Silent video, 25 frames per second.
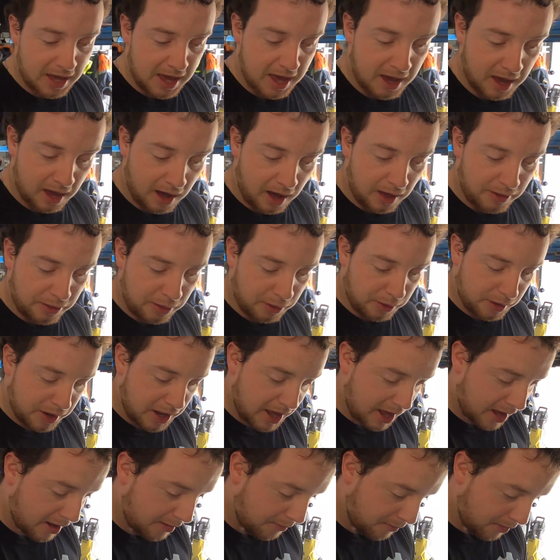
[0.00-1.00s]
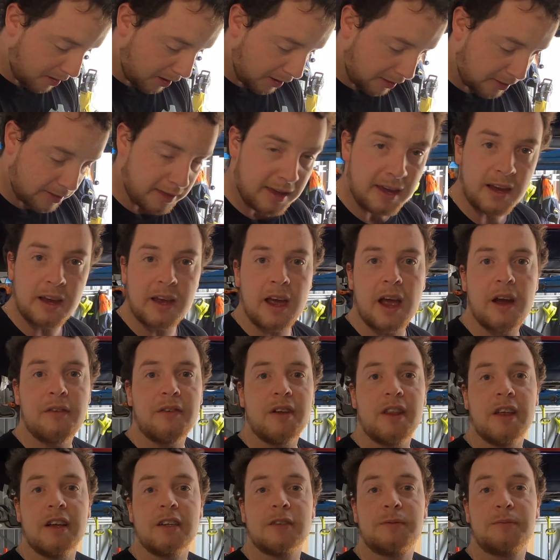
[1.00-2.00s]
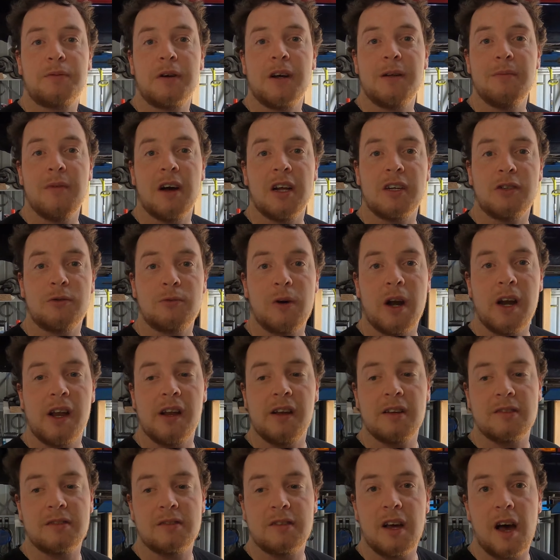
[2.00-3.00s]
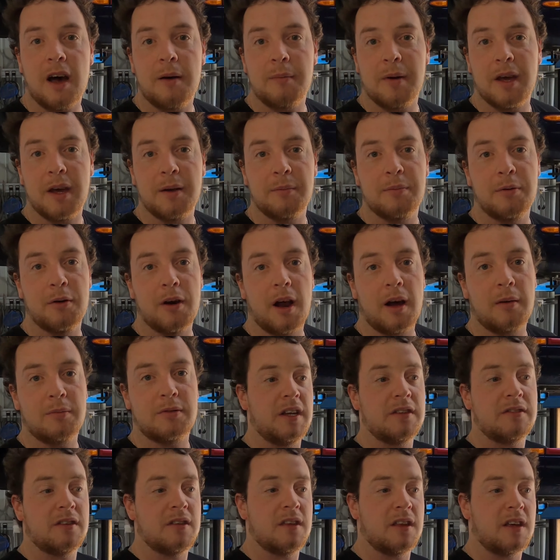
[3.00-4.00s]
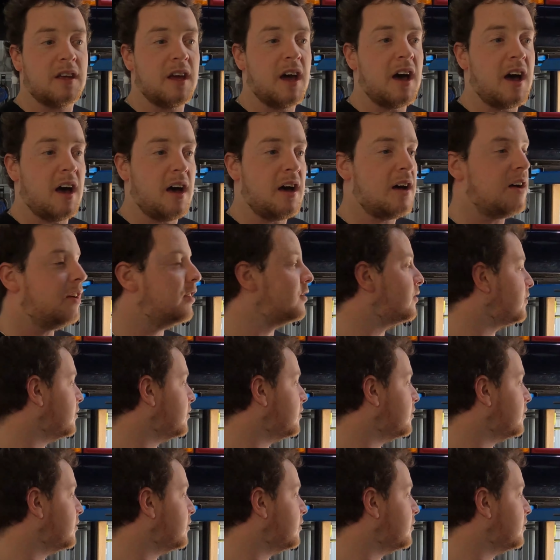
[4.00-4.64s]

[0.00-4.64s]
yeah, other than that, I think everything's pretty much ready to start being put up into the car.